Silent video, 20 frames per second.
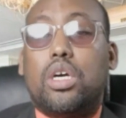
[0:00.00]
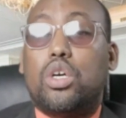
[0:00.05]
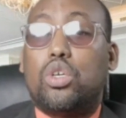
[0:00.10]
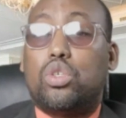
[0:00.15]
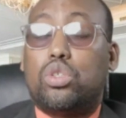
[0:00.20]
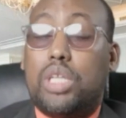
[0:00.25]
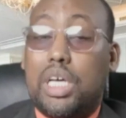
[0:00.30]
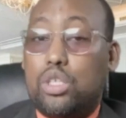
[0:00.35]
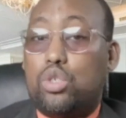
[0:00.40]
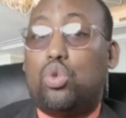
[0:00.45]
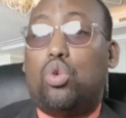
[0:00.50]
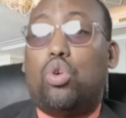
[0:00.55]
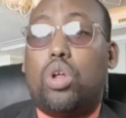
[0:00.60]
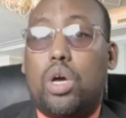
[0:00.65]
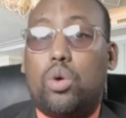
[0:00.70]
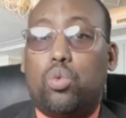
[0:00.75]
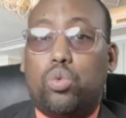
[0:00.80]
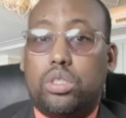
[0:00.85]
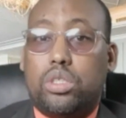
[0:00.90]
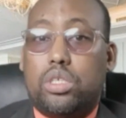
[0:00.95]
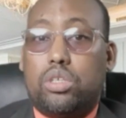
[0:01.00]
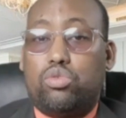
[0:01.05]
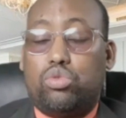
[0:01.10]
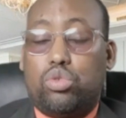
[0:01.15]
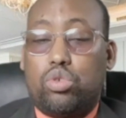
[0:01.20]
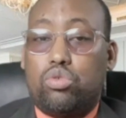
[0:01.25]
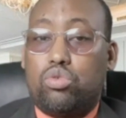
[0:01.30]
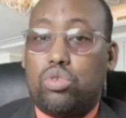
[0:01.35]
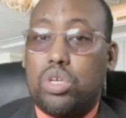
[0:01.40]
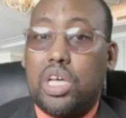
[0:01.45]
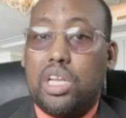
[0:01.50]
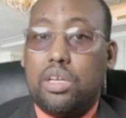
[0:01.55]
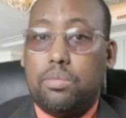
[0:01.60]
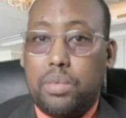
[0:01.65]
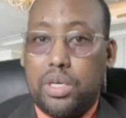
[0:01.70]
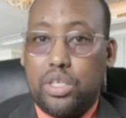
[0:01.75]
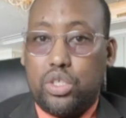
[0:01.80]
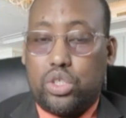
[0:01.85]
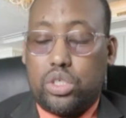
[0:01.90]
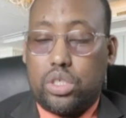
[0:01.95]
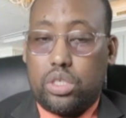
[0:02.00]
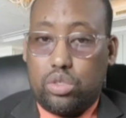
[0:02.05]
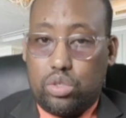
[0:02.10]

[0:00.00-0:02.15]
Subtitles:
That's all I wanted to really mention.